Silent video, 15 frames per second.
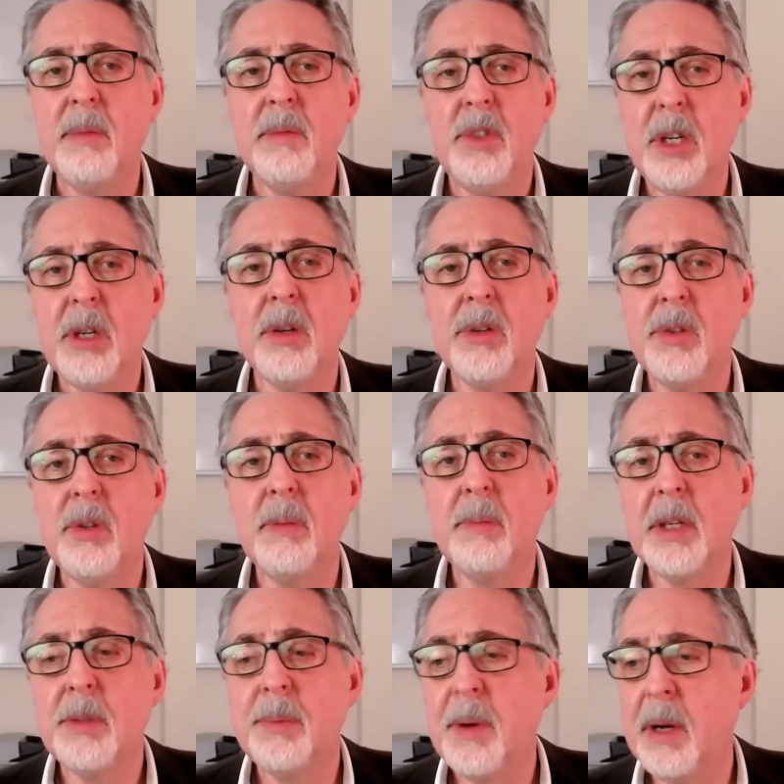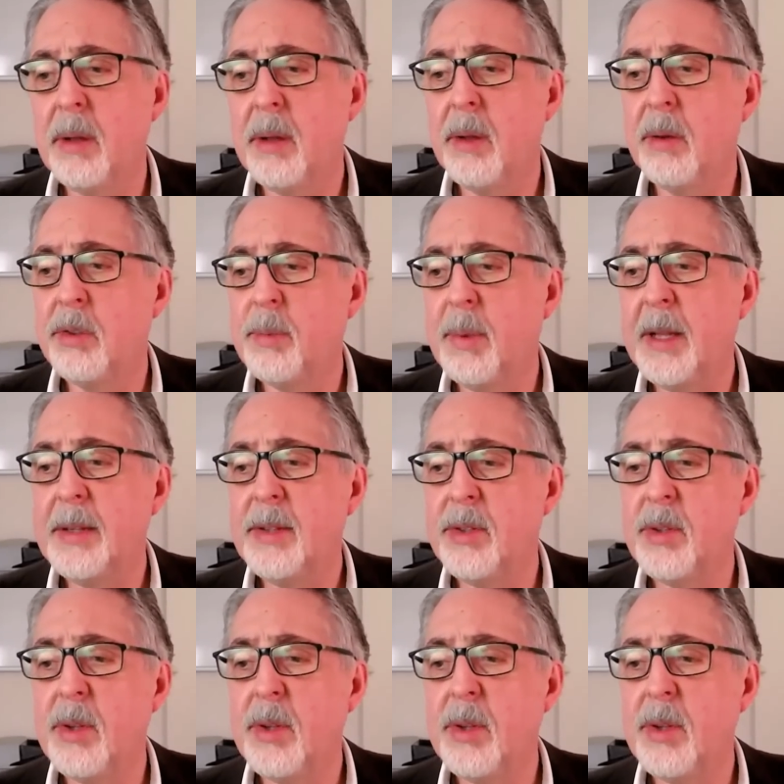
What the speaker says: Chico's doing much better than those places.